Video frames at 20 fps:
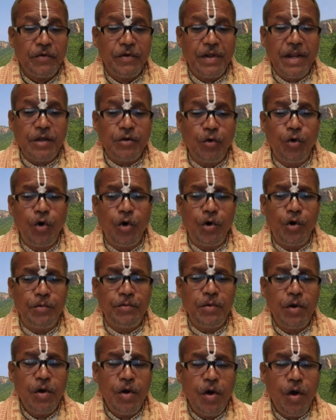When I go
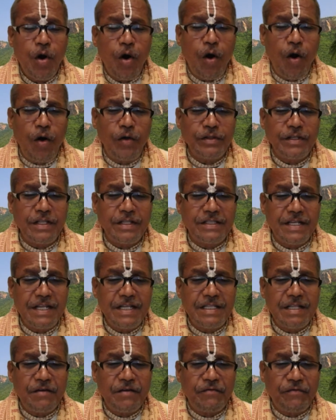home, all the
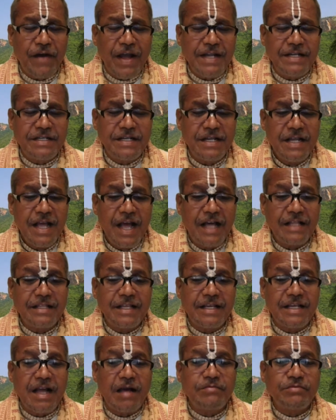3, they fight
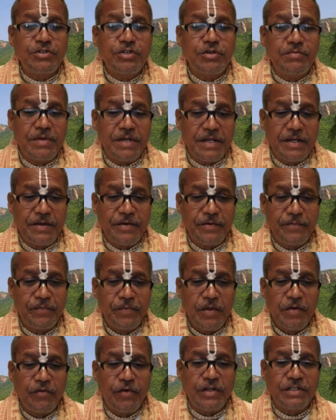and they come to me
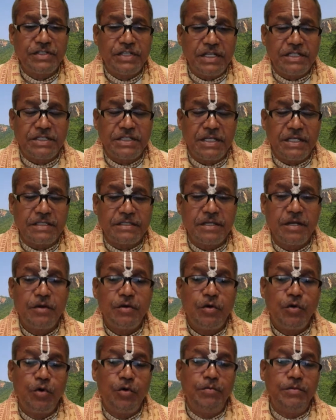for justice,
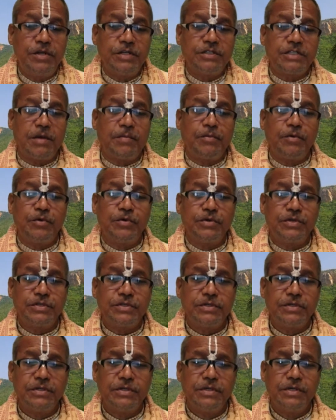whom to support."